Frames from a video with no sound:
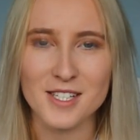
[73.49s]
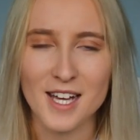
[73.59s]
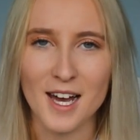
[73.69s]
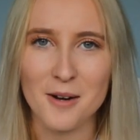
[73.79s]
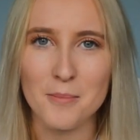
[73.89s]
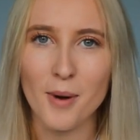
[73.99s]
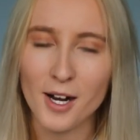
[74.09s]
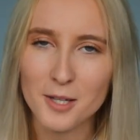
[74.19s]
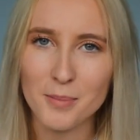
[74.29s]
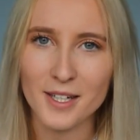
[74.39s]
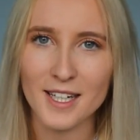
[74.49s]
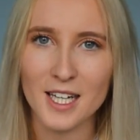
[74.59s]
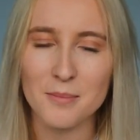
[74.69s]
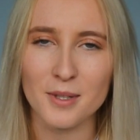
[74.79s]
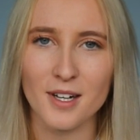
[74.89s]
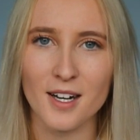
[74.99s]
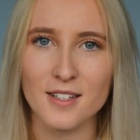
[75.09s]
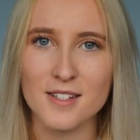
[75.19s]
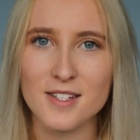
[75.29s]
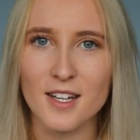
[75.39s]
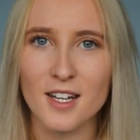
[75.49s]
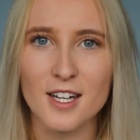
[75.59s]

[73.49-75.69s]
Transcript: term puck bunny, because